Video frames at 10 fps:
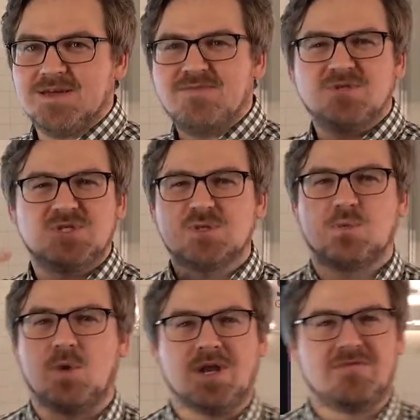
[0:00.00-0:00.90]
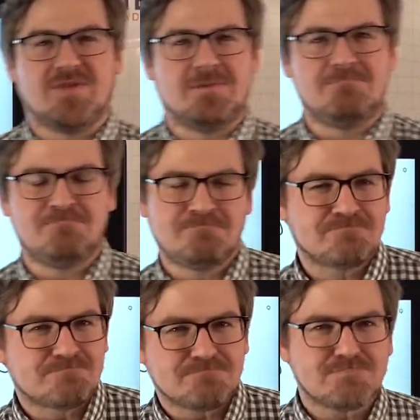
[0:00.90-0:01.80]
If there's just one of them,
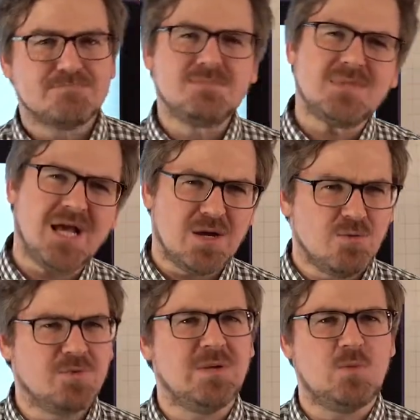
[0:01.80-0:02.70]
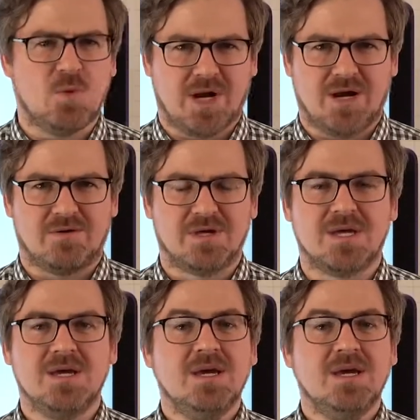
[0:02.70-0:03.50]
I would be wary.